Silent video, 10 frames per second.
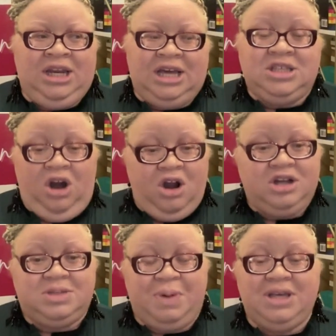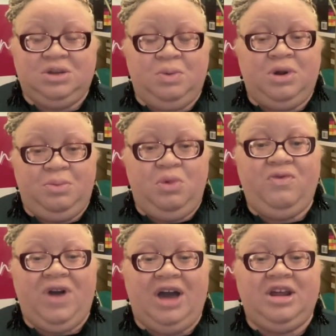that's a hard space to want to
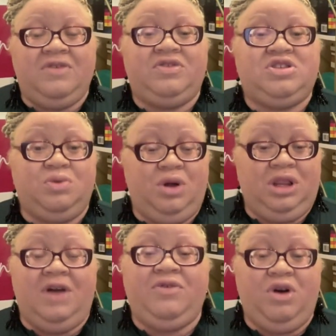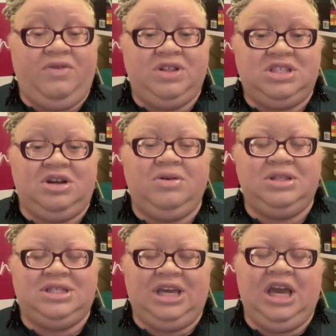move out of to a level of
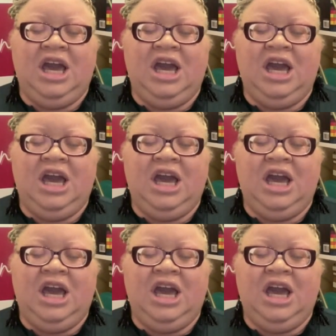uncertainty.